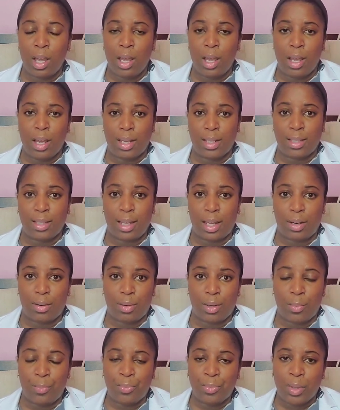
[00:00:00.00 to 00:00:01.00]

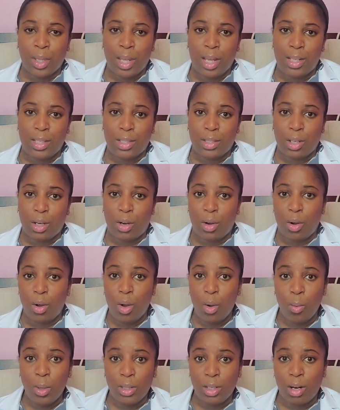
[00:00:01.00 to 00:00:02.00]
Etc. And so
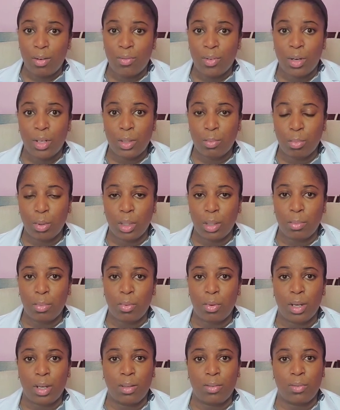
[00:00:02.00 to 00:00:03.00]
with our first bullet
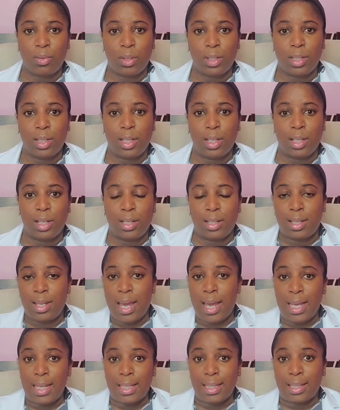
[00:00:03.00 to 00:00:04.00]
point for
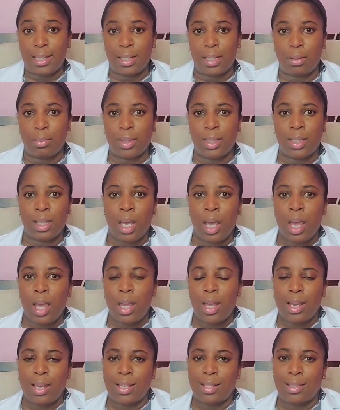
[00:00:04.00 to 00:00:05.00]
today's tips
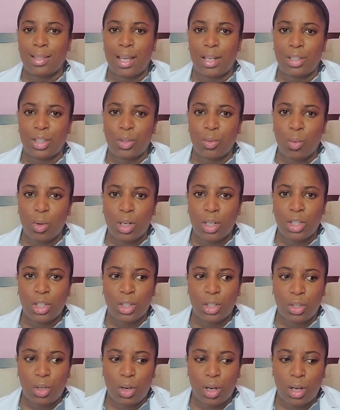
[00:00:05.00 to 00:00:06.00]
is that you want to
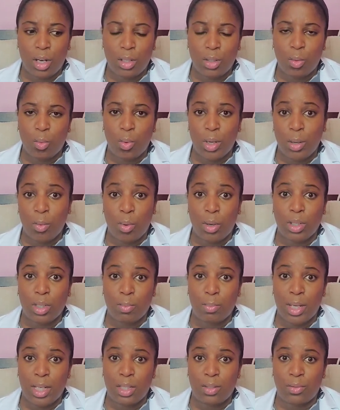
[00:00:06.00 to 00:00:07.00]
start when it works
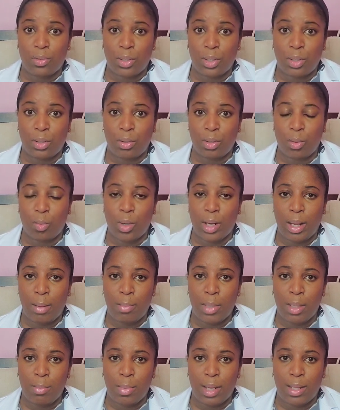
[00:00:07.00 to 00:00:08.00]
best for you. And what I
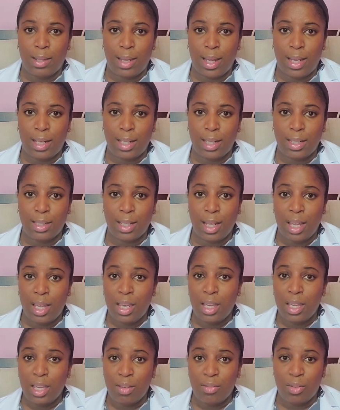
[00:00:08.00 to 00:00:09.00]
mean by that is
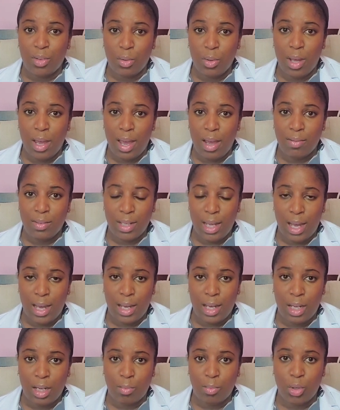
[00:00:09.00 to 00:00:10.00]
if you have
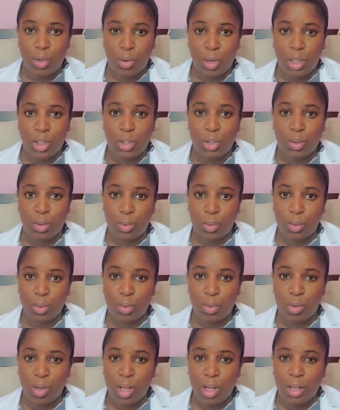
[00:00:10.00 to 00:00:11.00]
time during
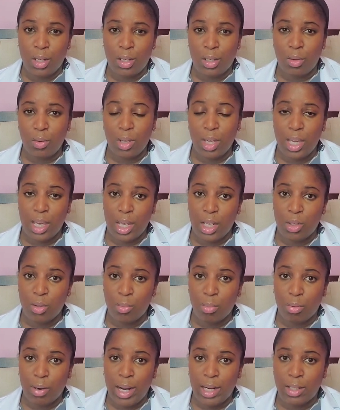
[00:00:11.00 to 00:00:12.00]
school, you can do
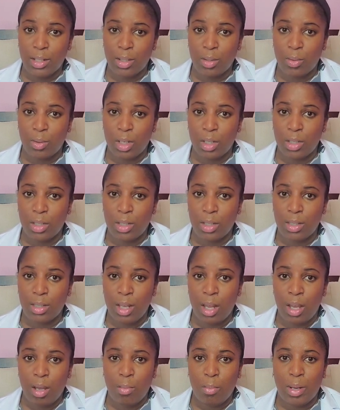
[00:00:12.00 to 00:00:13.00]
practice questions,
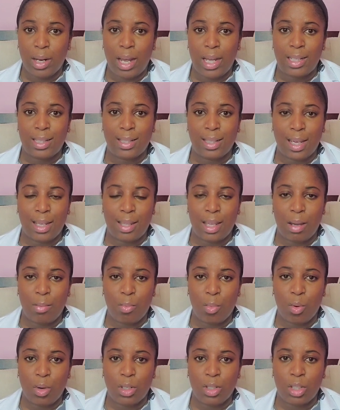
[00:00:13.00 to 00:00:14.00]
but I say that
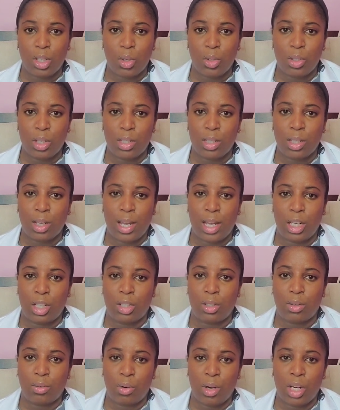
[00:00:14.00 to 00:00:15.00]
more so just to kind of
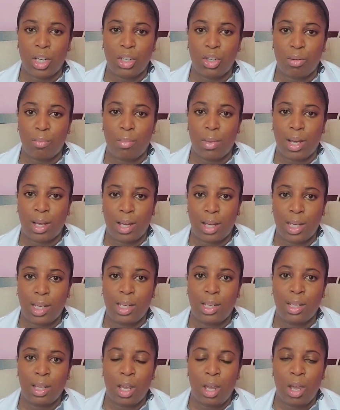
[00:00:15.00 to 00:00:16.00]
train your
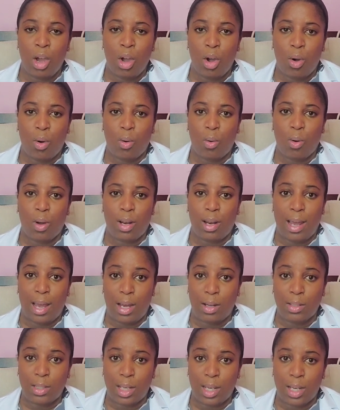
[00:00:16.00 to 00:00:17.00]
mind on
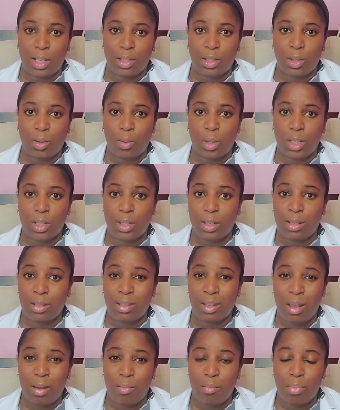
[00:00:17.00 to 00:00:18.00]
how to answer questions.
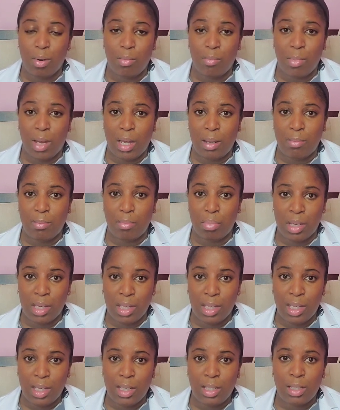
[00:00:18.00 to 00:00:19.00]
But my
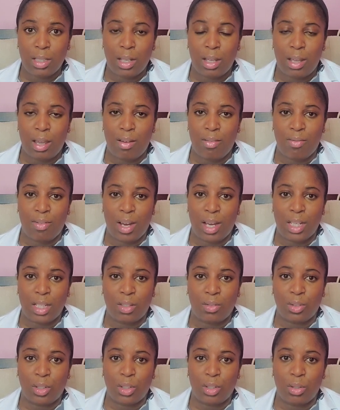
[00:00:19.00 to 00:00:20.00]
biggest advice
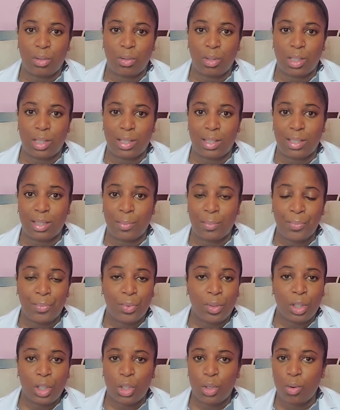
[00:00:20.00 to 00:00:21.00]
for you is
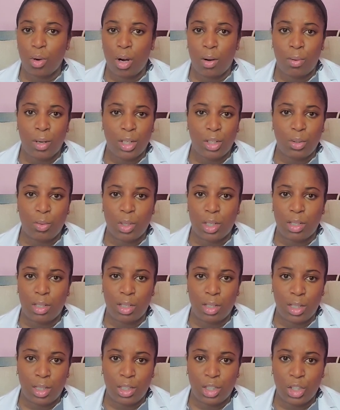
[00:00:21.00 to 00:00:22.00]
you're already doing
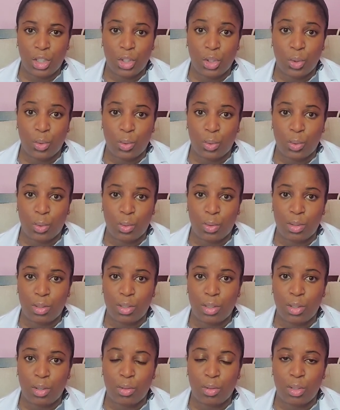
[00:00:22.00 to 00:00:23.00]
tons in school,
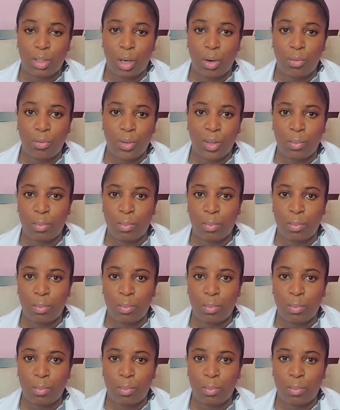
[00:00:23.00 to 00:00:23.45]
so don't feel